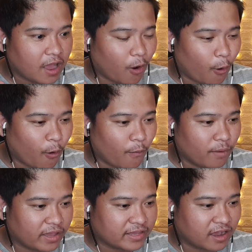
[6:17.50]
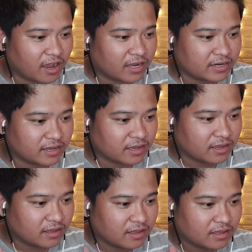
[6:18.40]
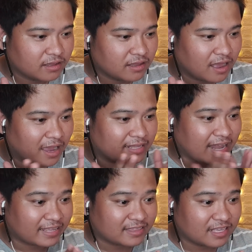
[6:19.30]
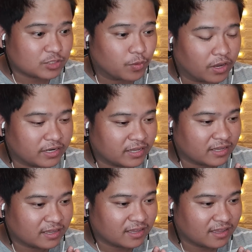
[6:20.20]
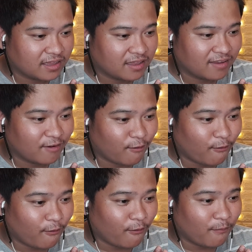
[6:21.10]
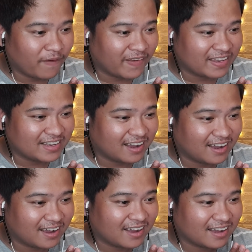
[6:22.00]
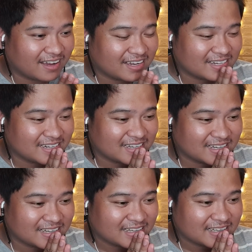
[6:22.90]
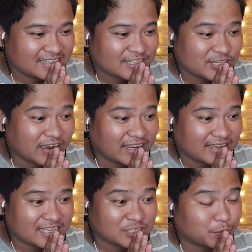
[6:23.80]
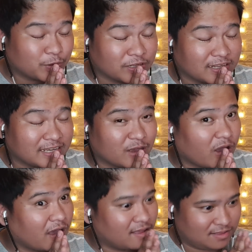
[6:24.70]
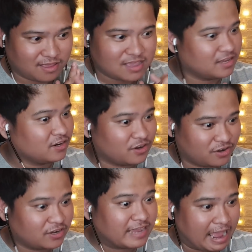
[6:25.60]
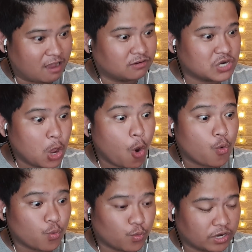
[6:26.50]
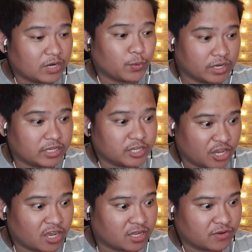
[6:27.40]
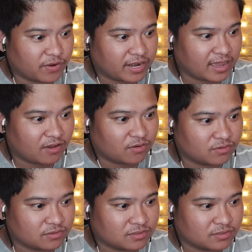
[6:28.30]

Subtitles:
Oh my god, I like this one. Oh my god, China is pulling her gown really, really good right now.